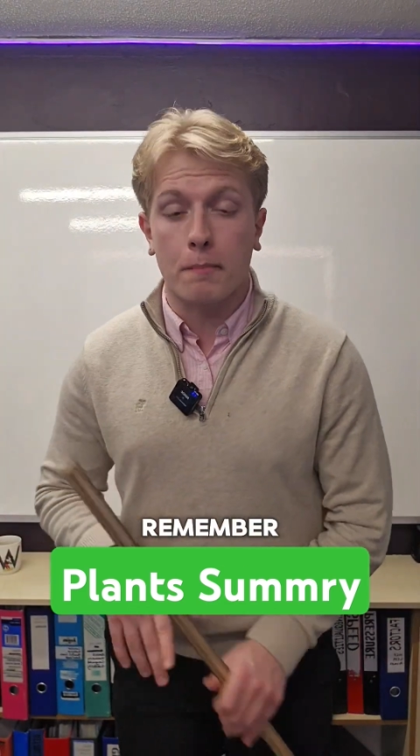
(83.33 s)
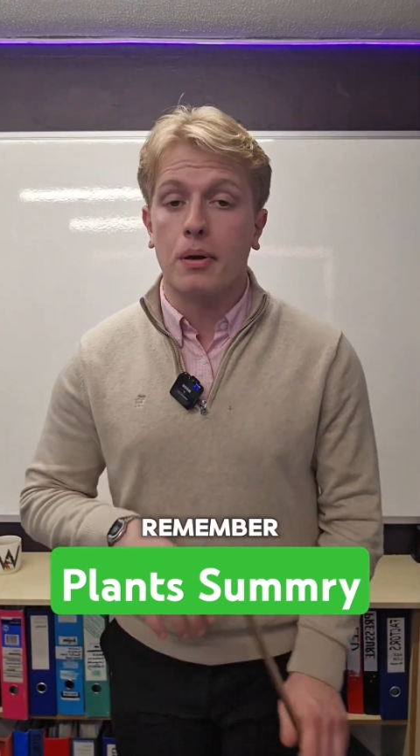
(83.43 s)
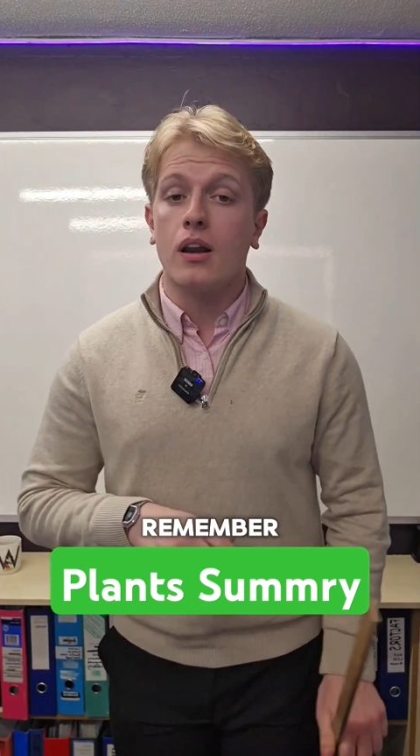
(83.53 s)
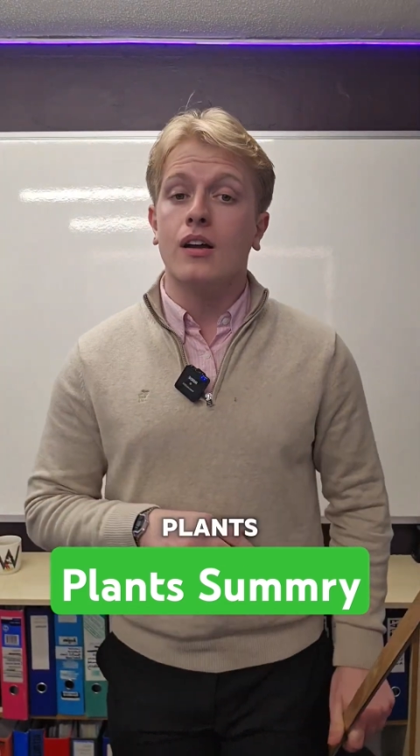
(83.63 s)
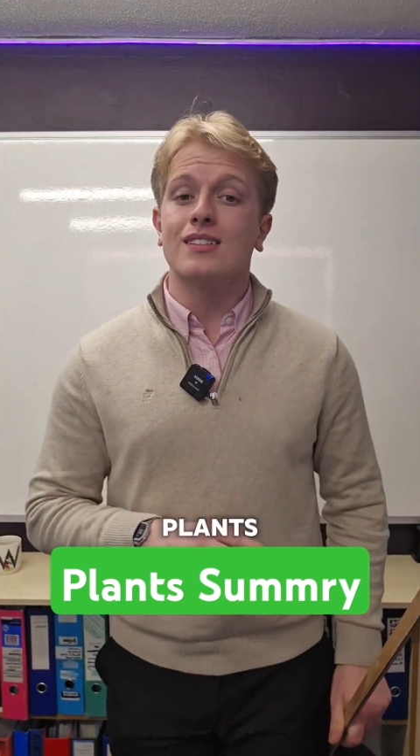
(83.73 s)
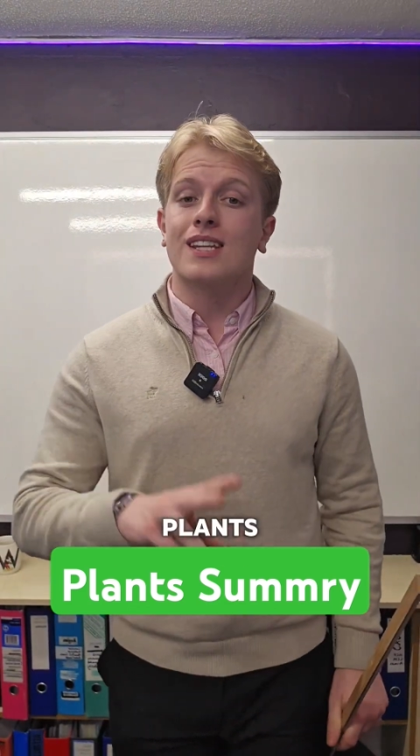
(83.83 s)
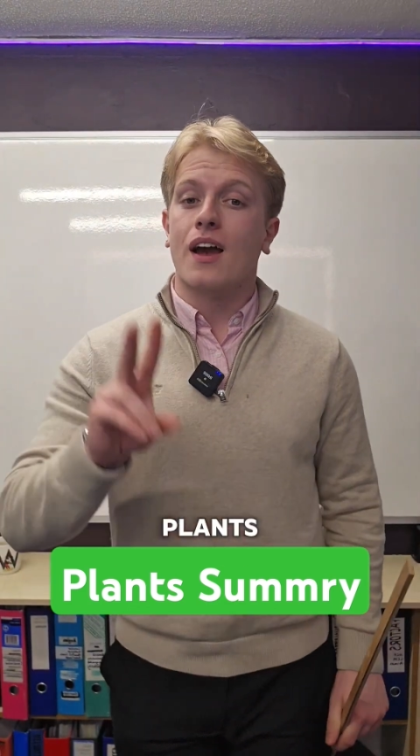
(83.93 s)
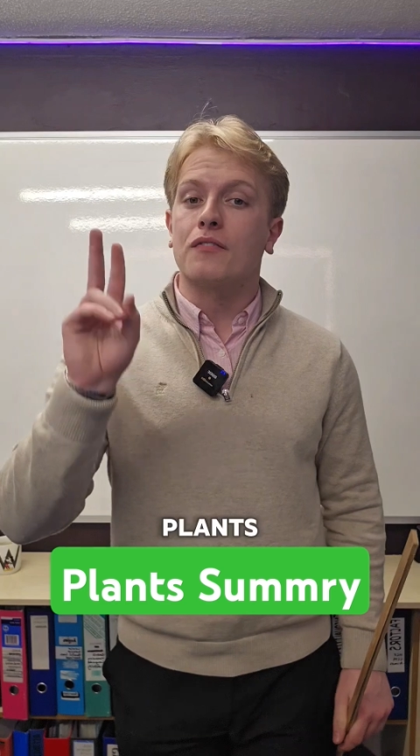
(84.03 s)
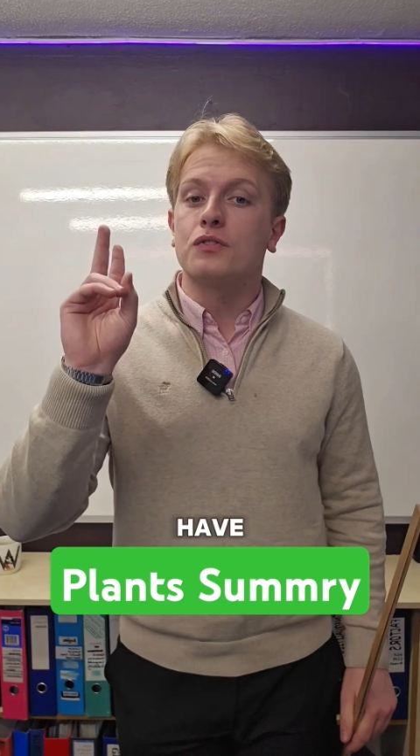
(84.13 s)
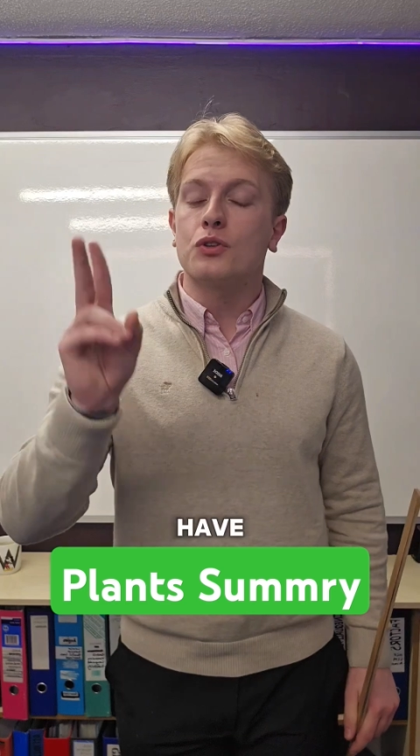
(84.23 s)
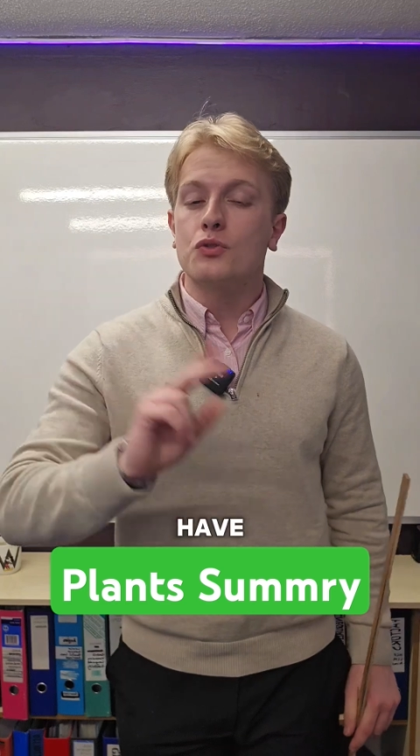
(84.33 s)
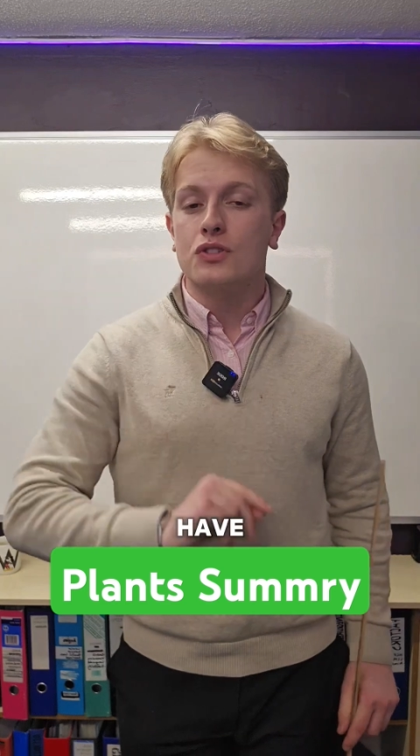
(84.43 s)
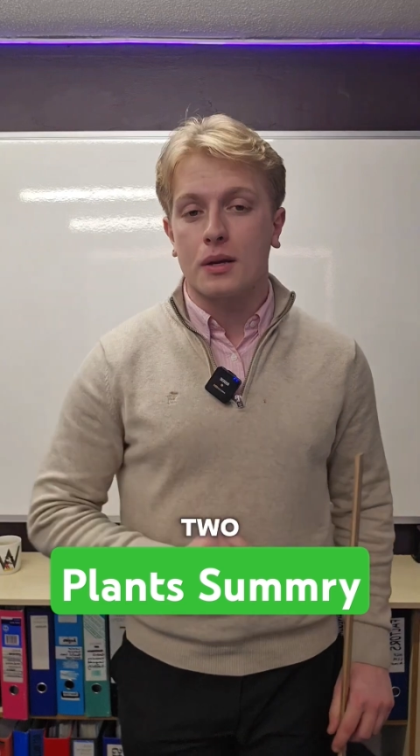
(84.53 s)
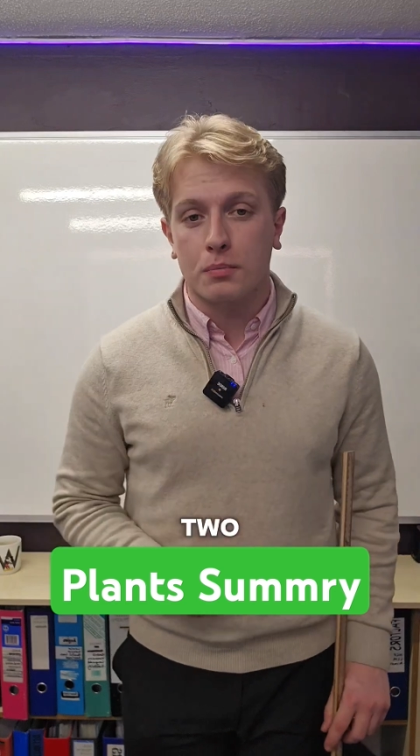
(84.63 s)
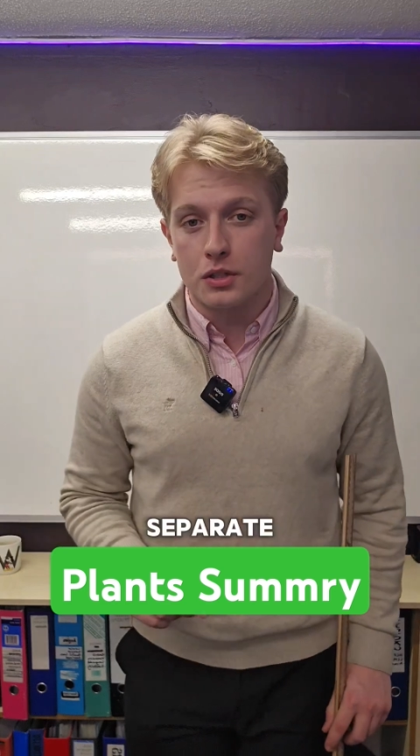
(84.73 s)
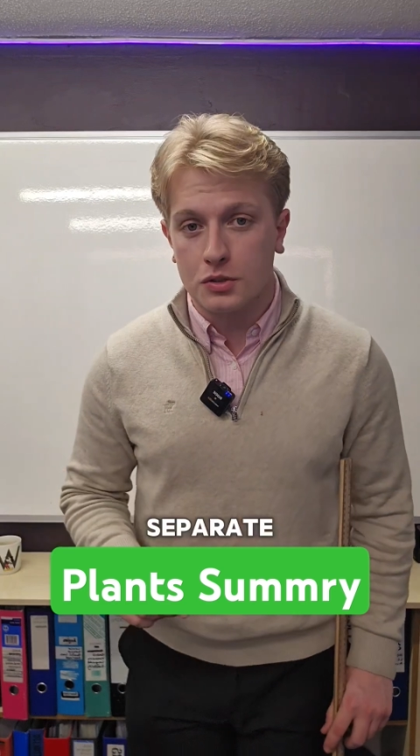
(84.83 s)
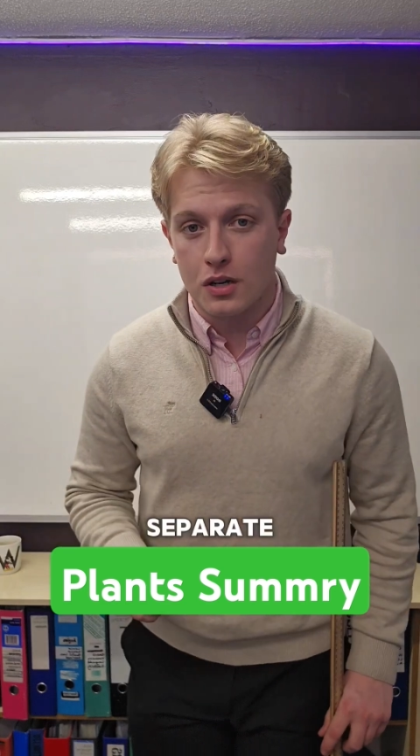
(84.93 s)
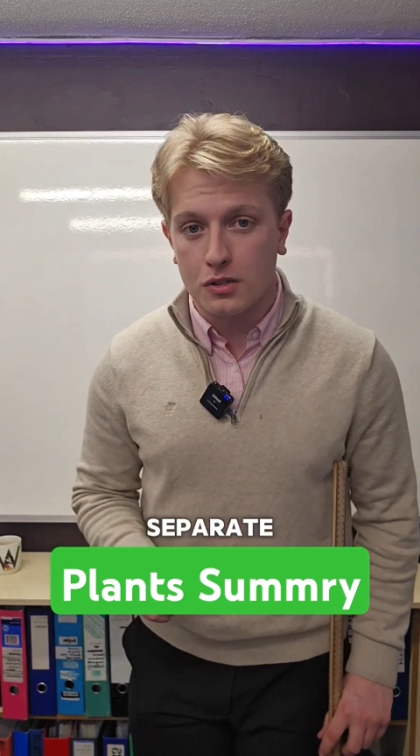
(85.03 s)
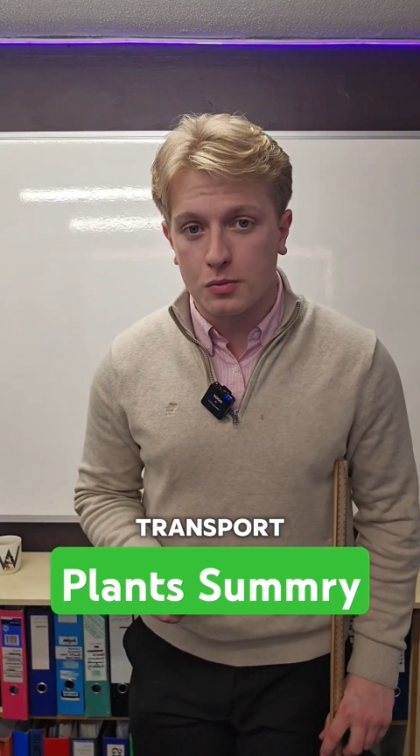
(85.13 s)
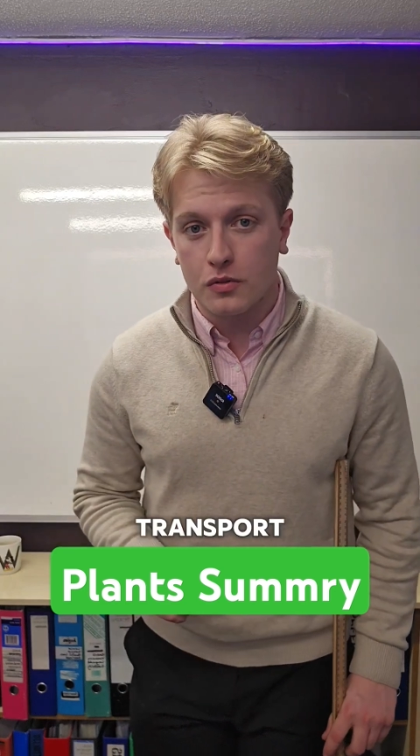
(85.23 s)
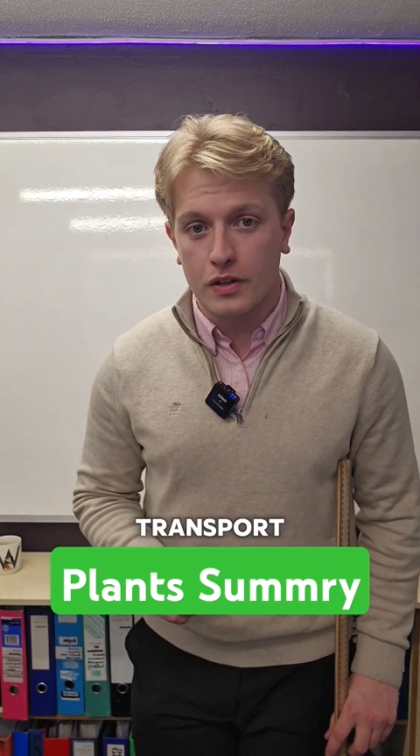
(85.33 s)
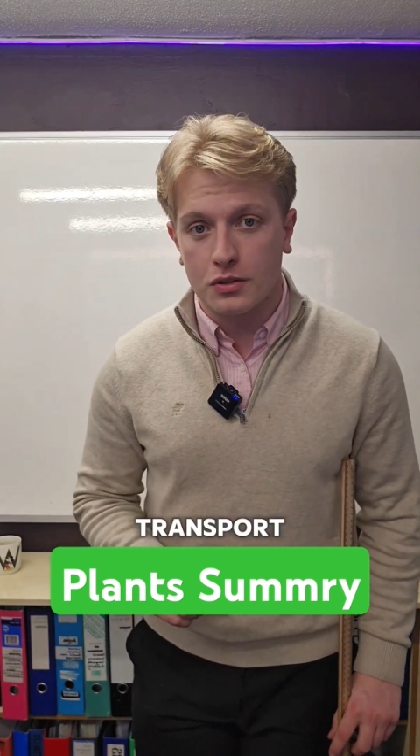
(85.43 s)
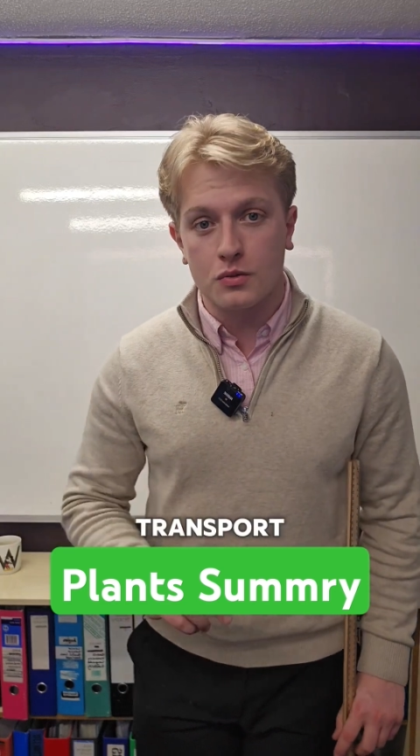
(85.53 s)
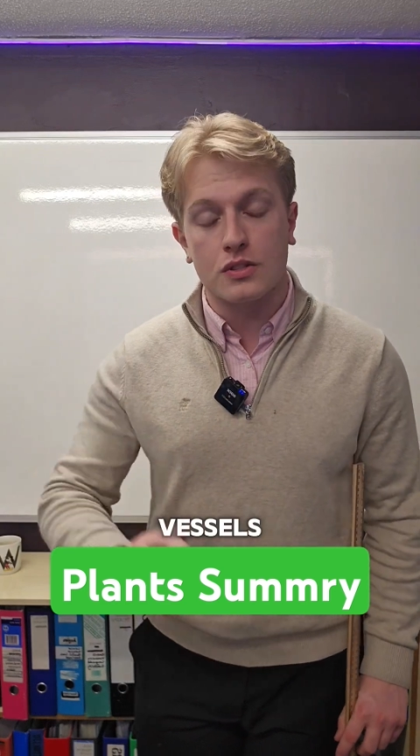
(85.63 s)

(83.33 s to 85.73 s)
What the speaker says: plants have two separate transport vessels.